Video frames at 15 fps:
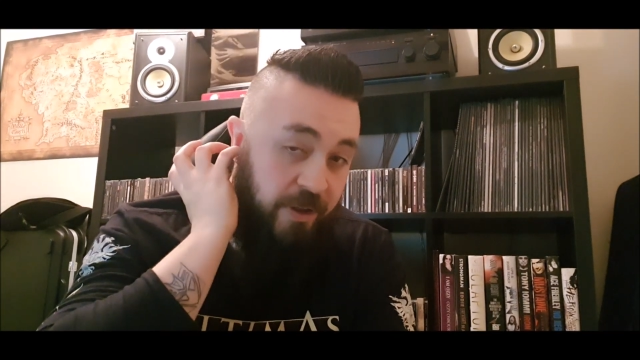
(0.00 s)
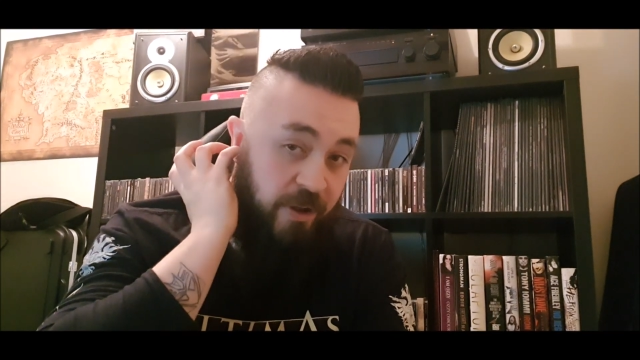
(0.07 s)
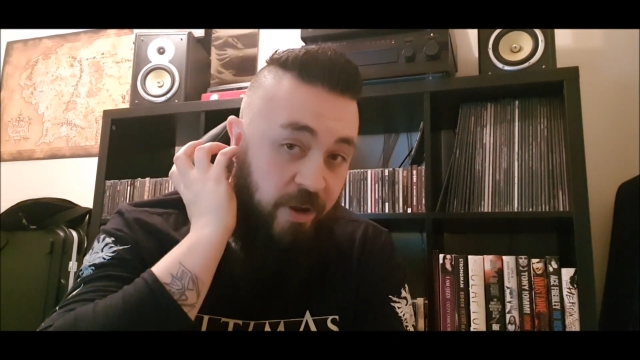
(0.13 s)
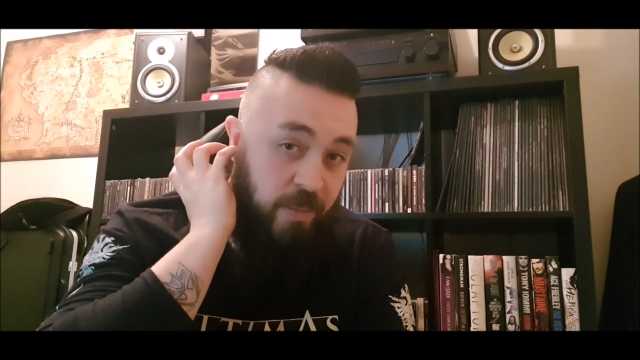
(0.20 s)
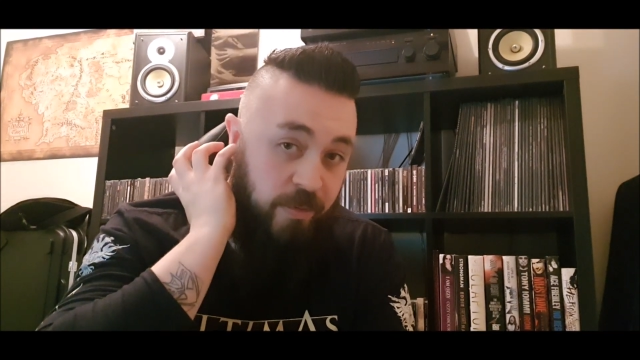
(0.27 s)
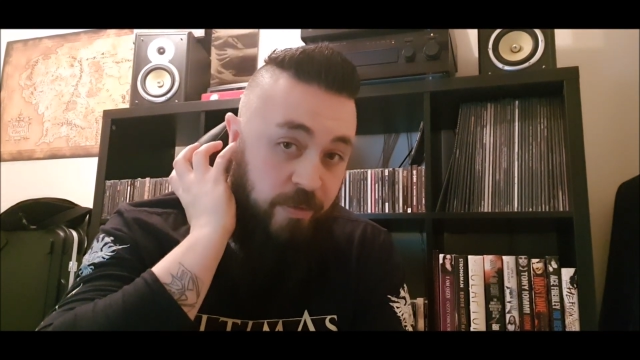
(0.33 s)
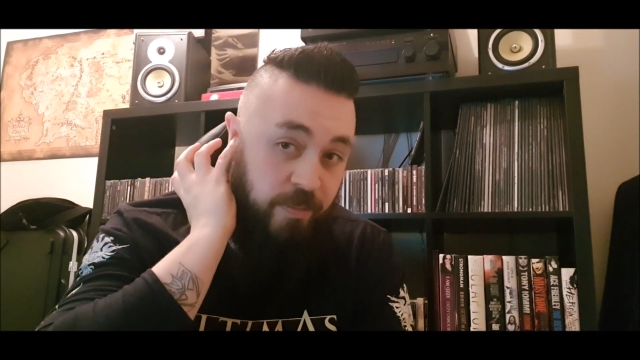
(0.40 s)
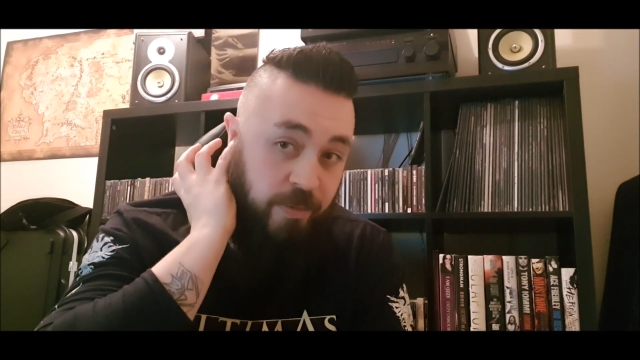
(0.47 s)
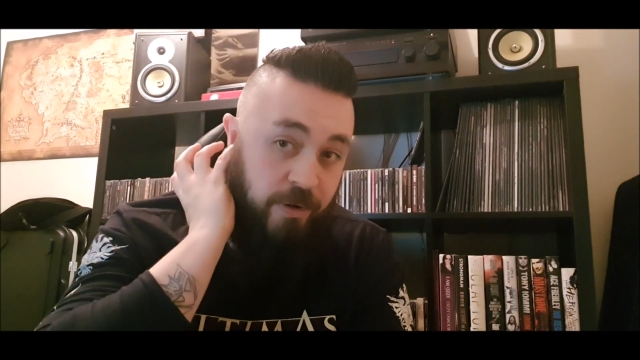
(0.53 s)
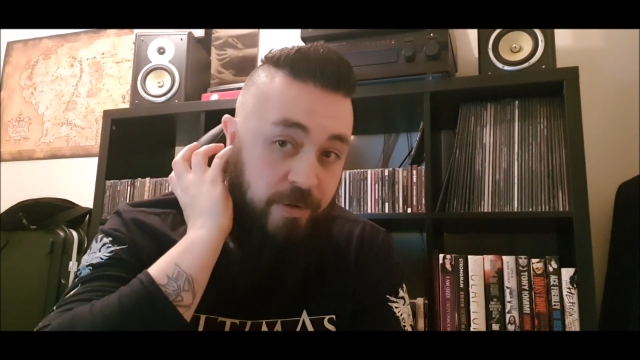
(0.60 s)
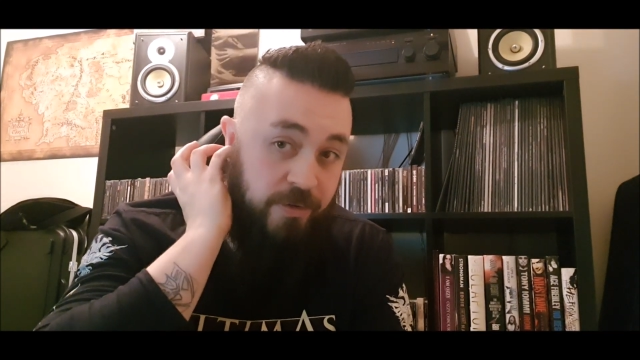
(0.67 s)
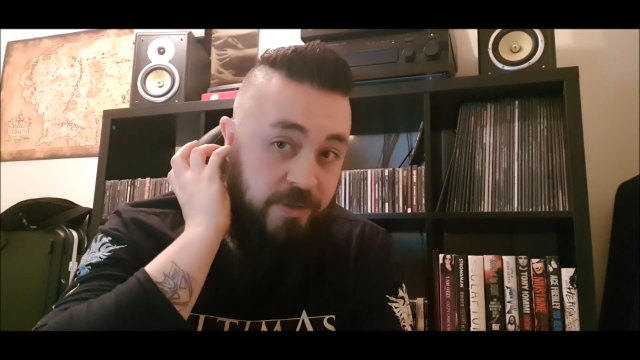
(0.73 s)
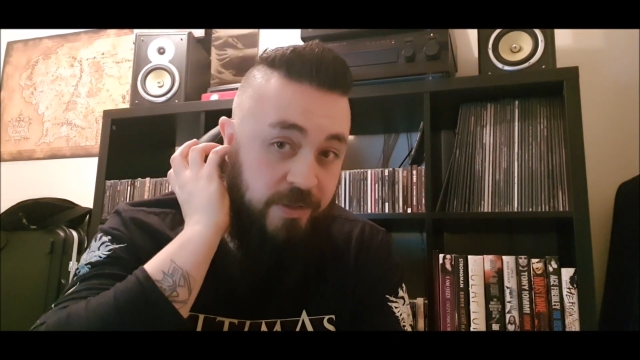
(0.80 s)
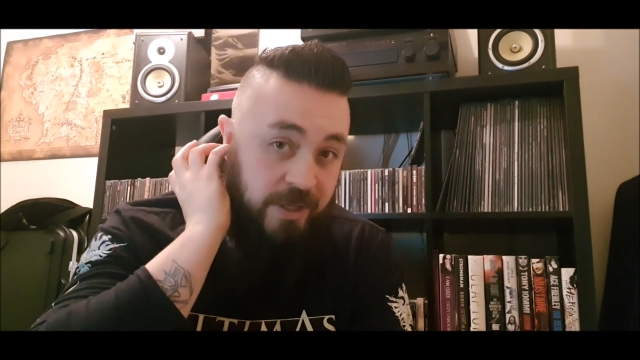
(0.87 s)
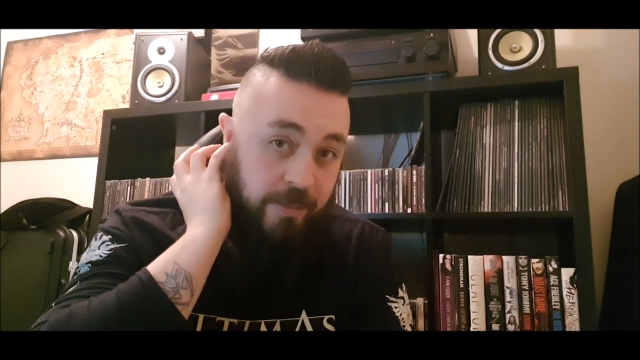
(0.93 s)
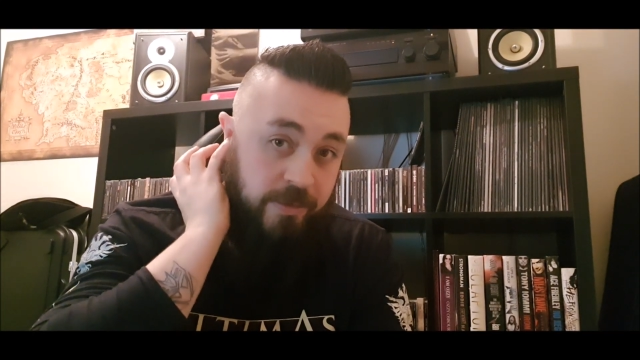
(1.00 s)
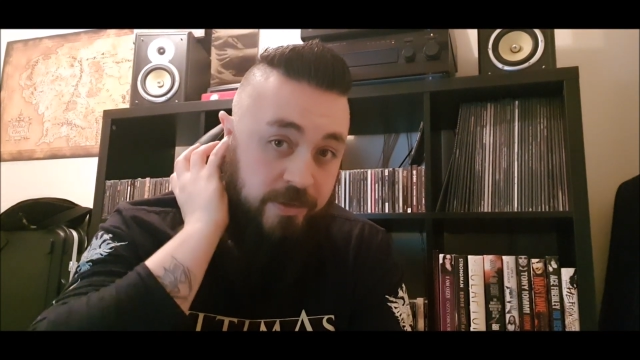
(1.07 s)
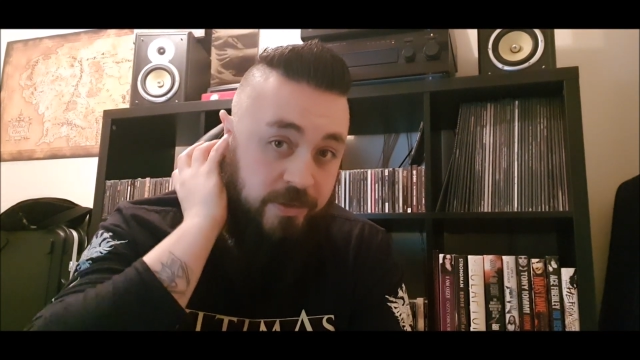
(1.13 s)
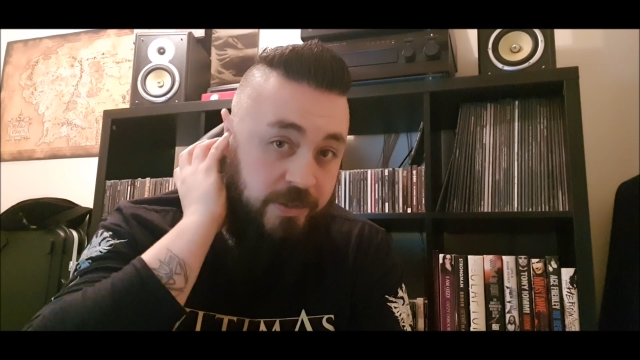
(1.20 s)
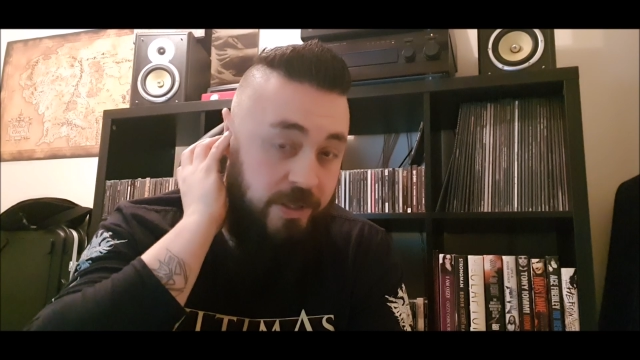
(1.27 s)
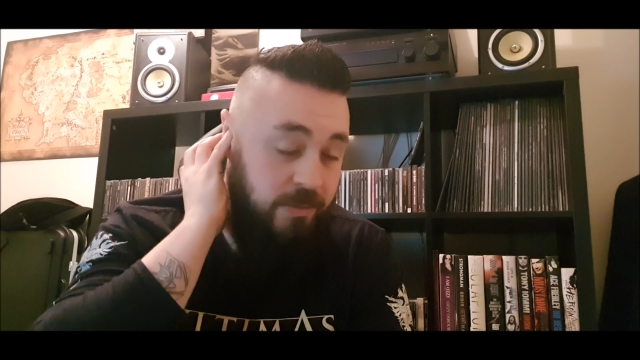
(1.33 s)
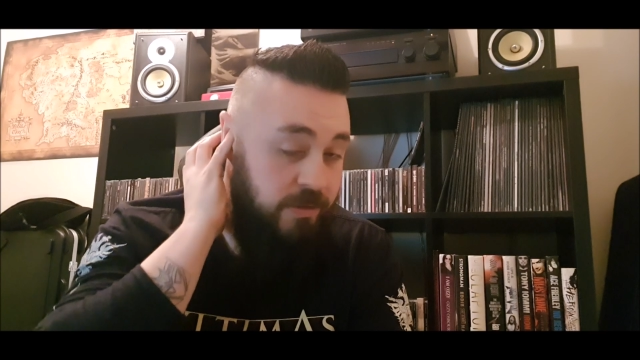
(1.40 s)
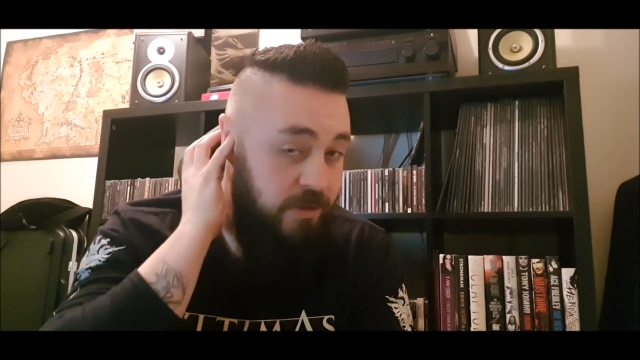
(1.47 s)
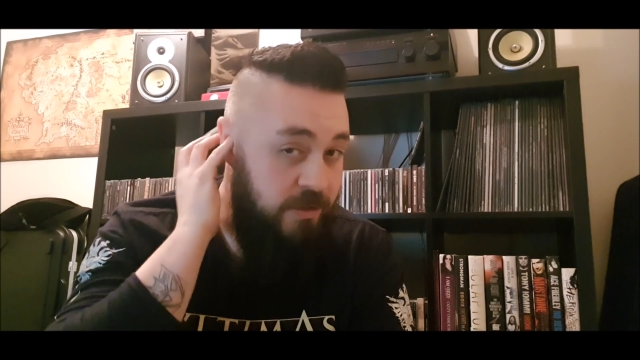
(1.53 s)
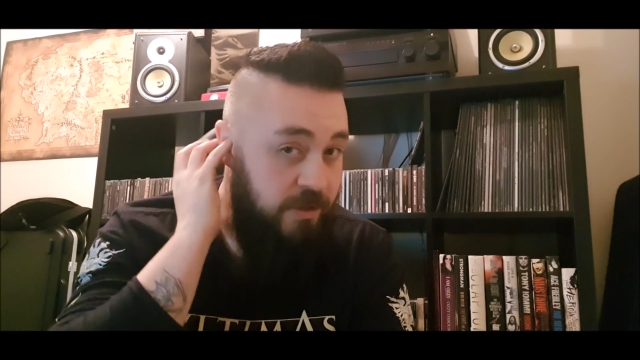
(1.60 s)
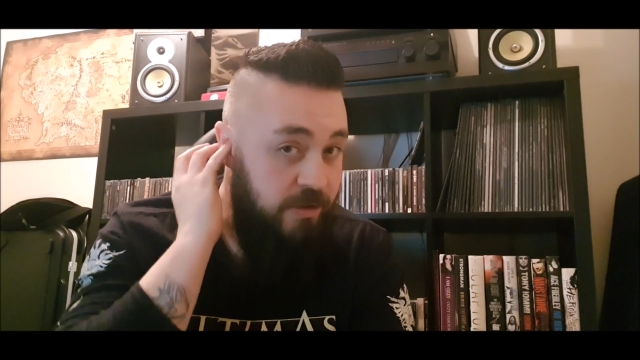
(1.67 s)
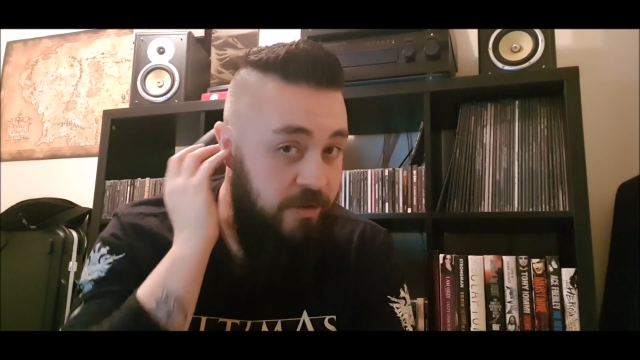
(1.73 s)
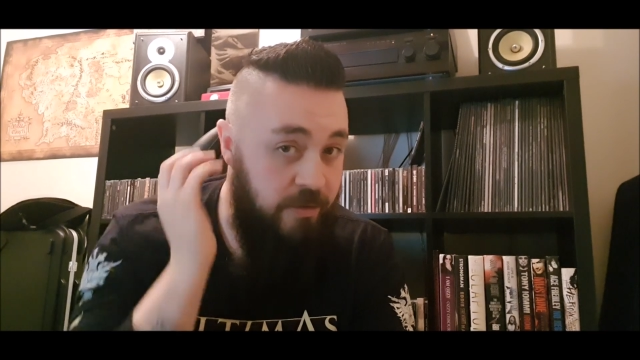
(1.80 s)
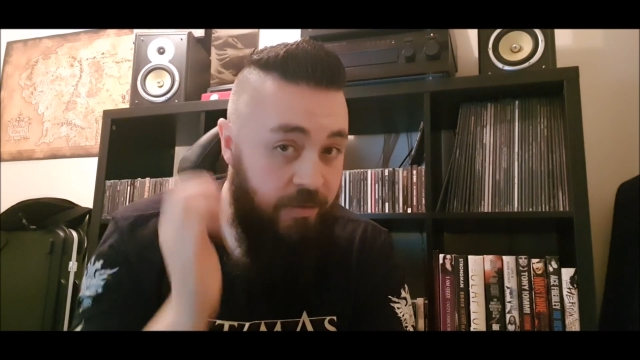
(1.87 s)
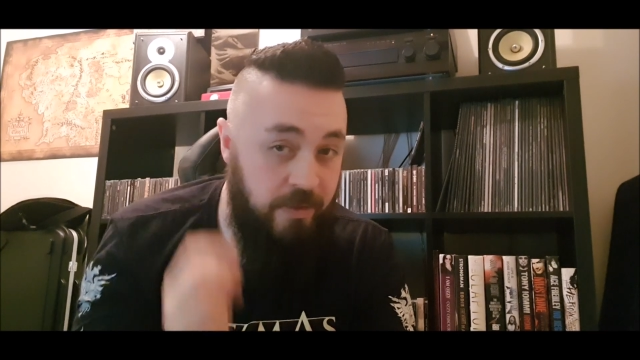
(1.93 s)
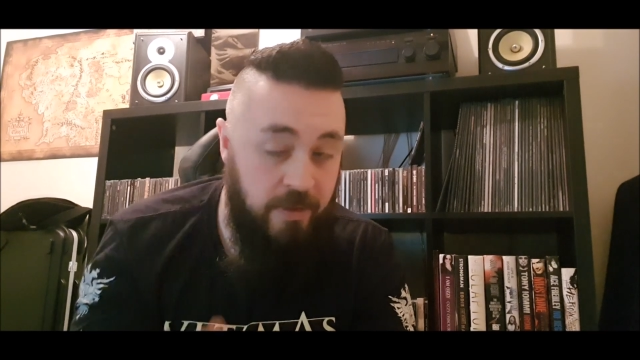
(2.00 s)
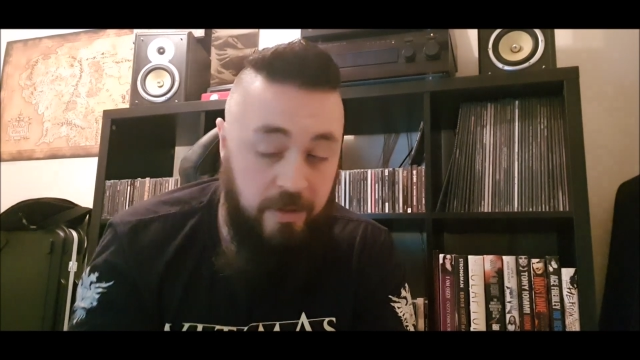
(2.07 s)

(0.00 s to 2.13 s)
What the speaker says: cardboard box, as Amazon seemed to do.